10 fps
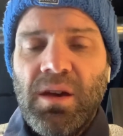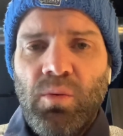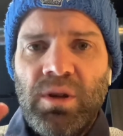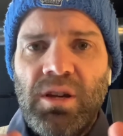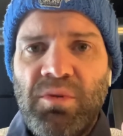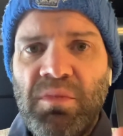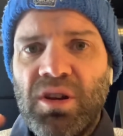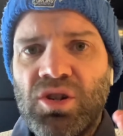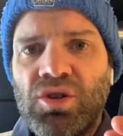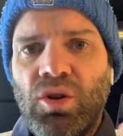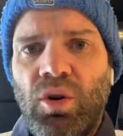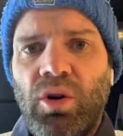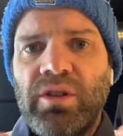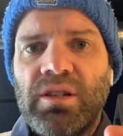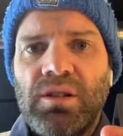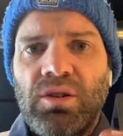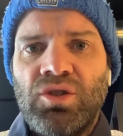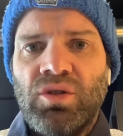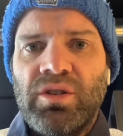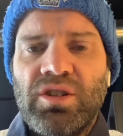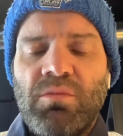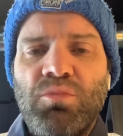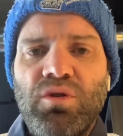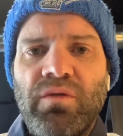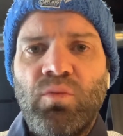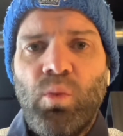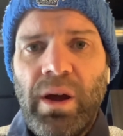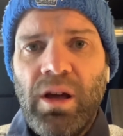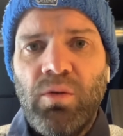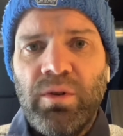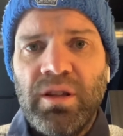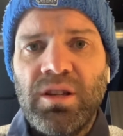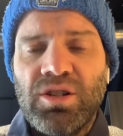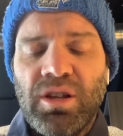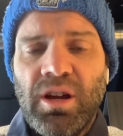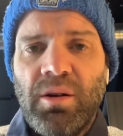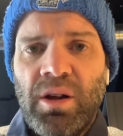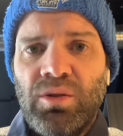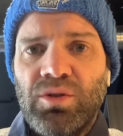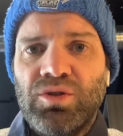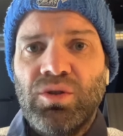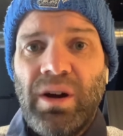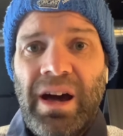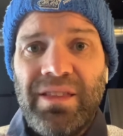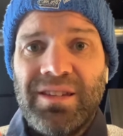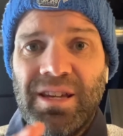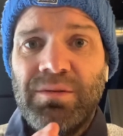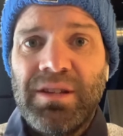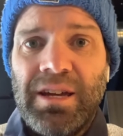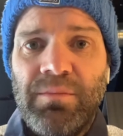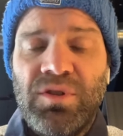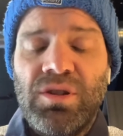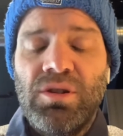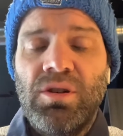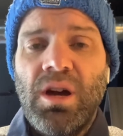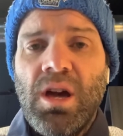we need to be making sure that all these little joints are moving well within each other, and also at the same time to